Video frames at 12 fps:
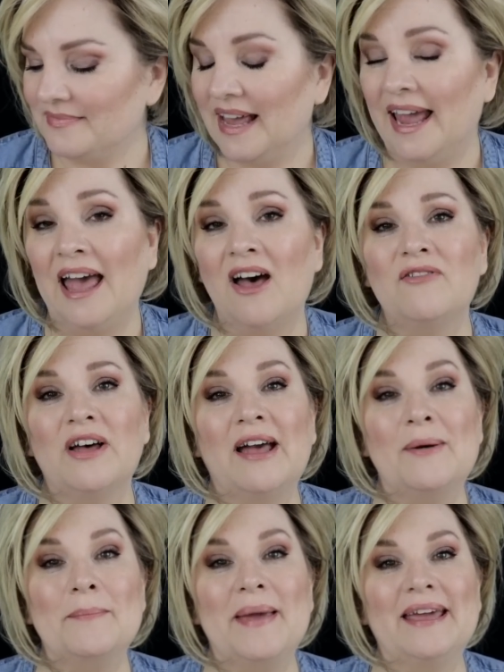I have
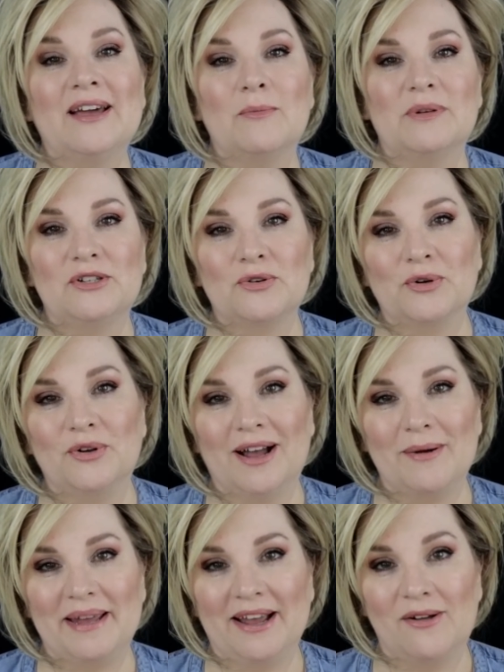a makeup tutorial
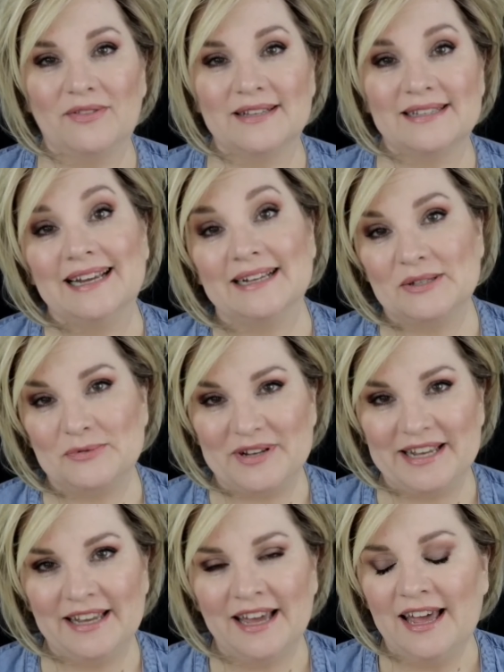coming out this next
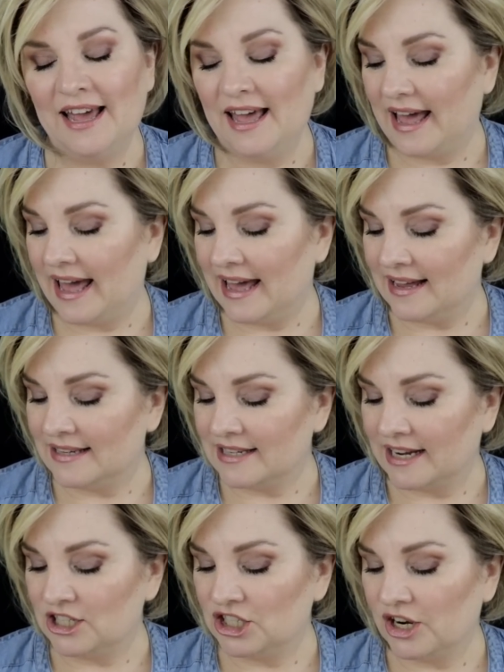week and
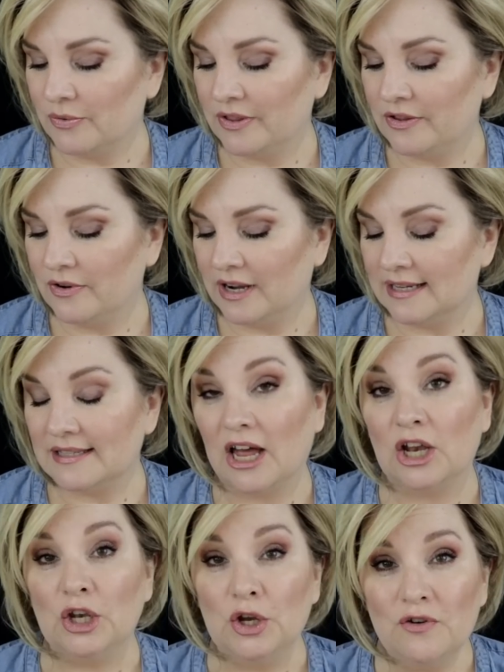I share with you guys
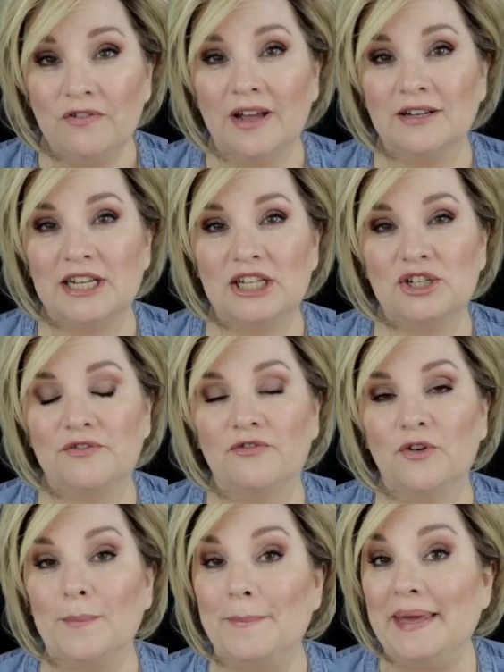a new foundation
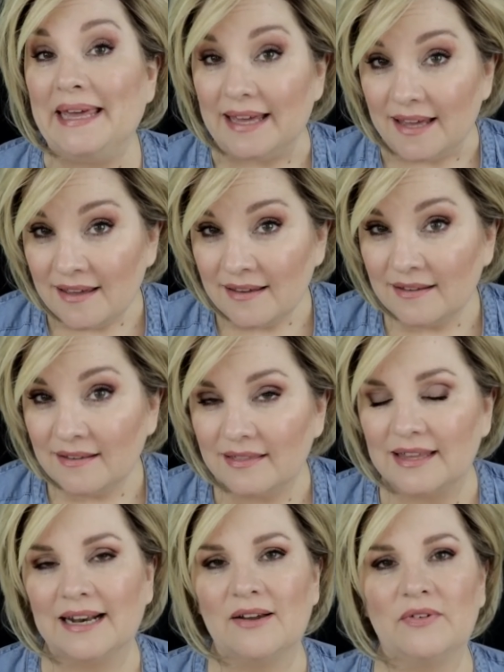for me
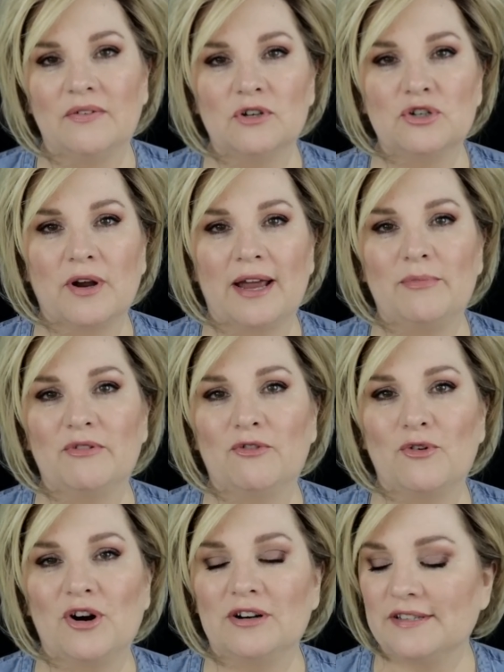that I've never tried
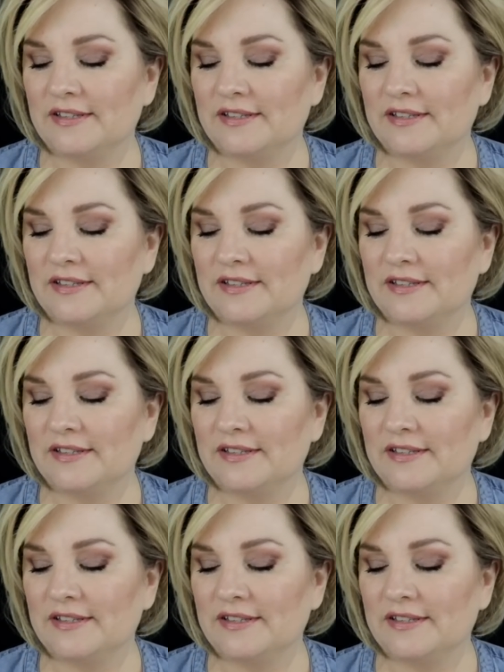before.